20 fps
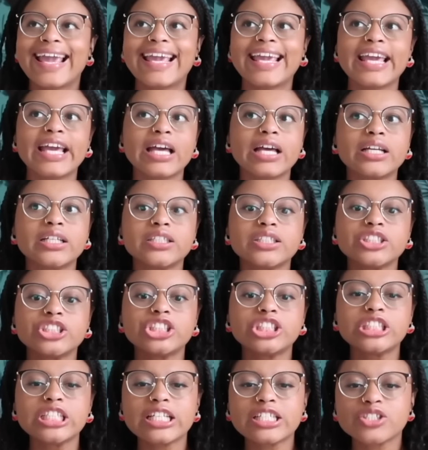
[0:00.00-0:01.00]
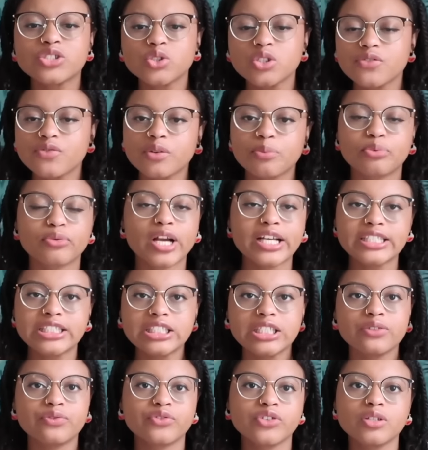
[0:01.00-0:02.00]
and she has sort of
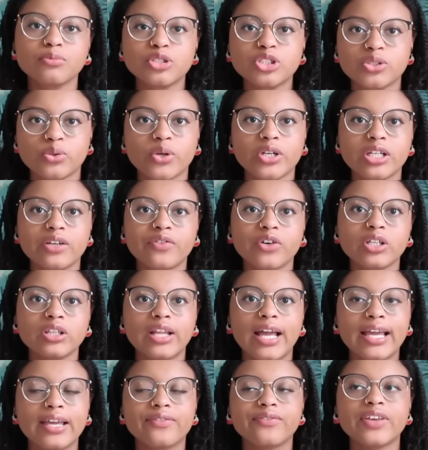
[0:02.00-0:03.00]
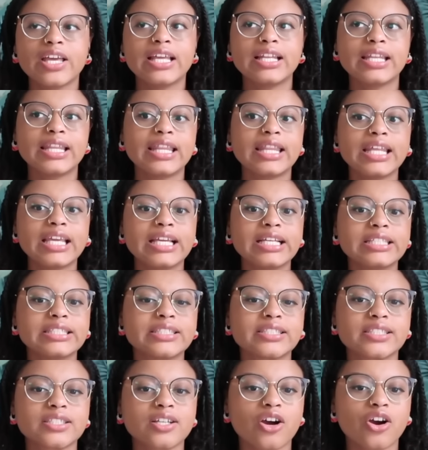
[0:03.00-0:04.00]
repressed it for the majority of her life and
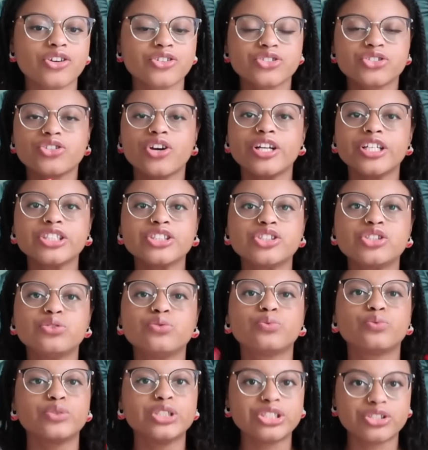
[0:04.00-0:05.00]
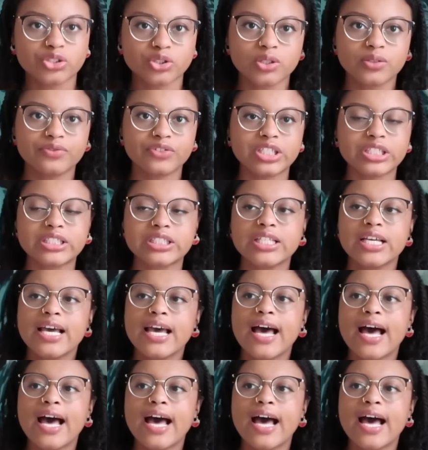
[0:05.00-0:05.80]
things are starting to resurface